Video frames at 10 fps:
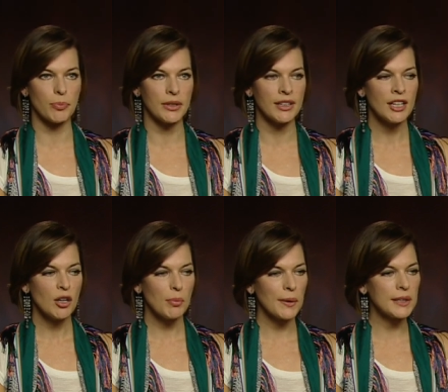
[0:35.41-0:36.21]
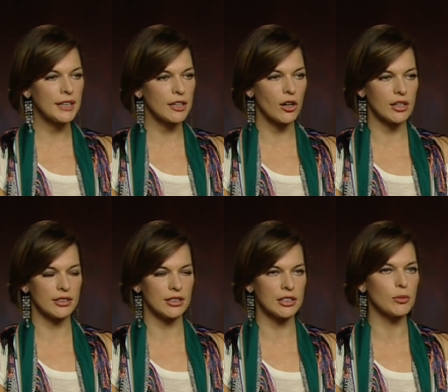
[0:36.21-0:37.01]
But Paul and I call it
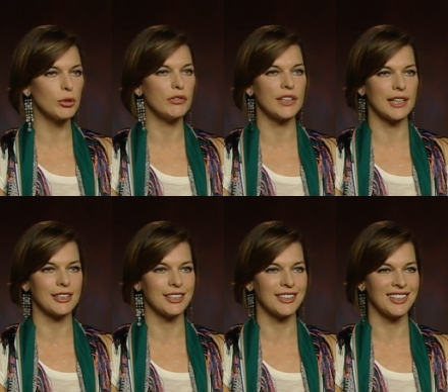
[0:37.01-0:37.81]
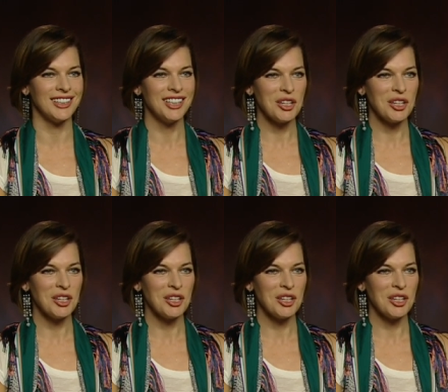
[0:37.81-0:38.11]
the little movie that could